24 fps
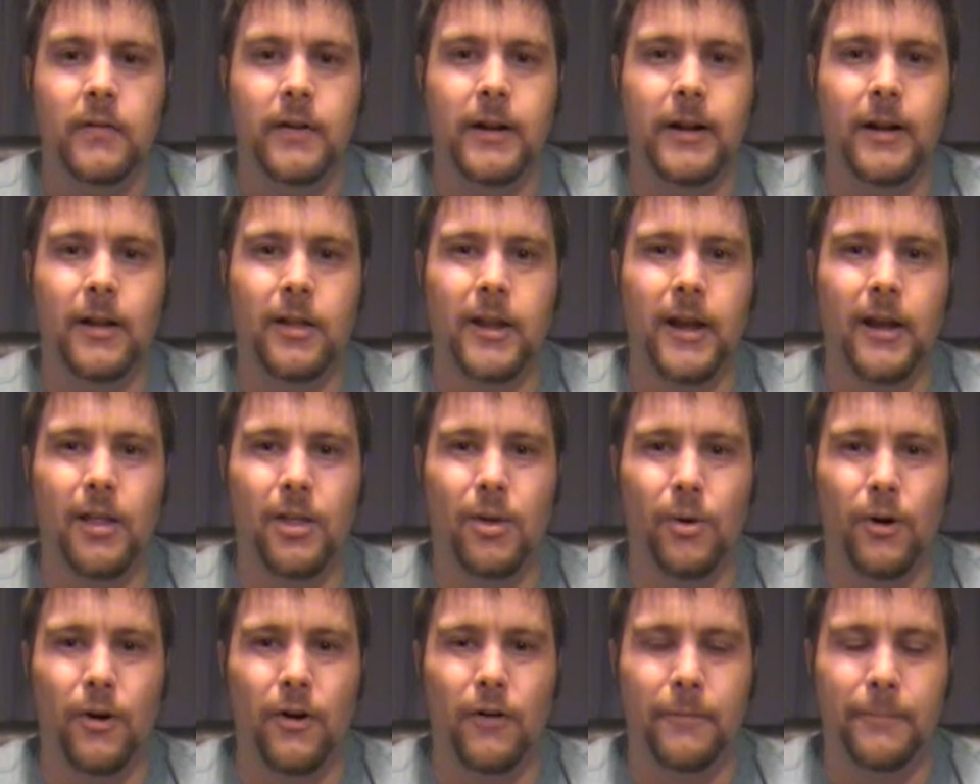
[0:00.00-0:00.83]
It's a
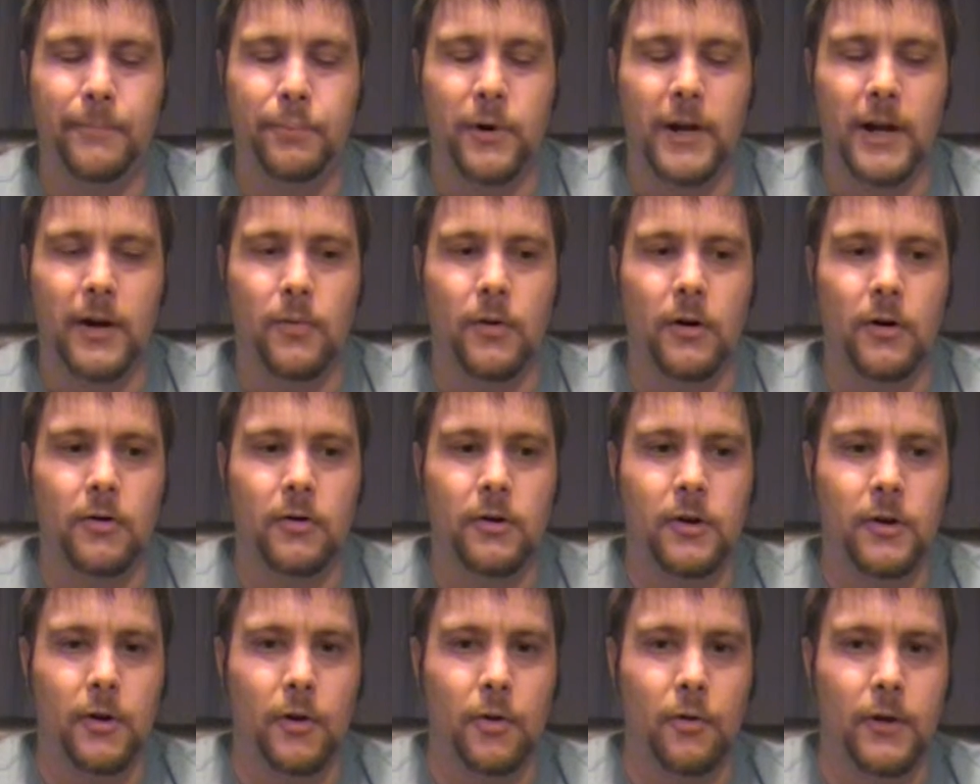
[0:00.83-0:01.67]
sort of prequel
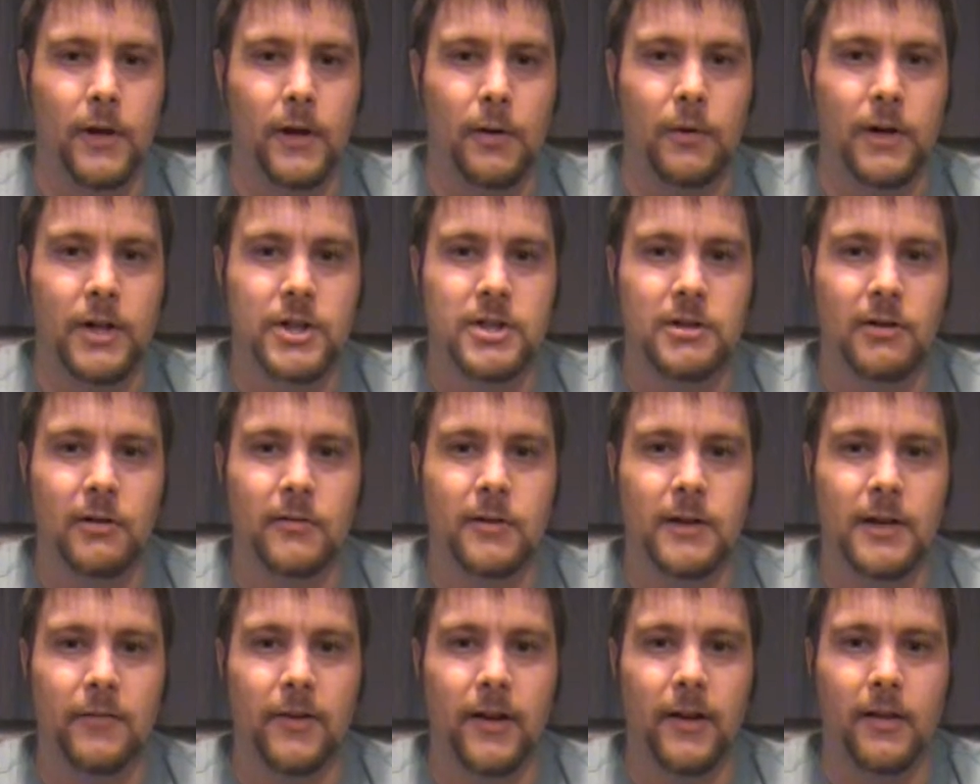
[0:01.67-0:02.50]
to the original
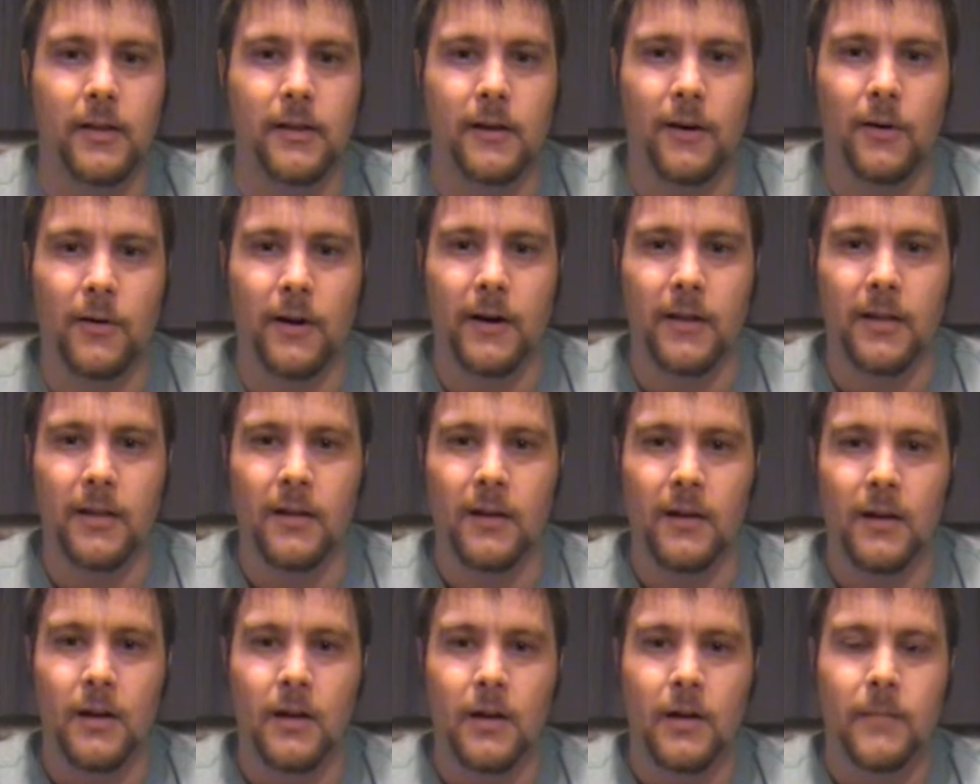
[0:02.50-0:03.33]
TV series.